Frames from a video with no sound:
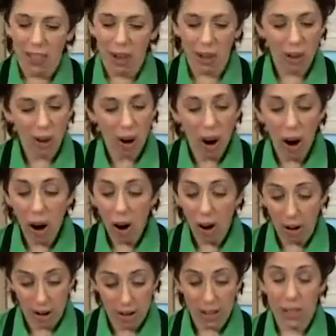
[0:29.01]
They're
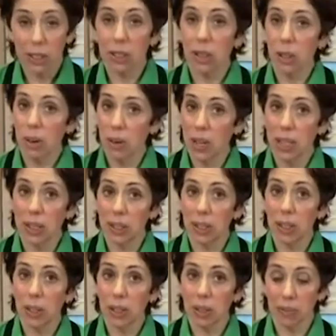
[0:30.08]
hard, so you need to
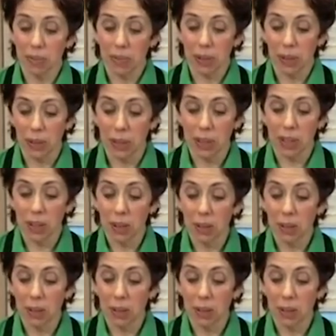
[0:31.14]
cook them first.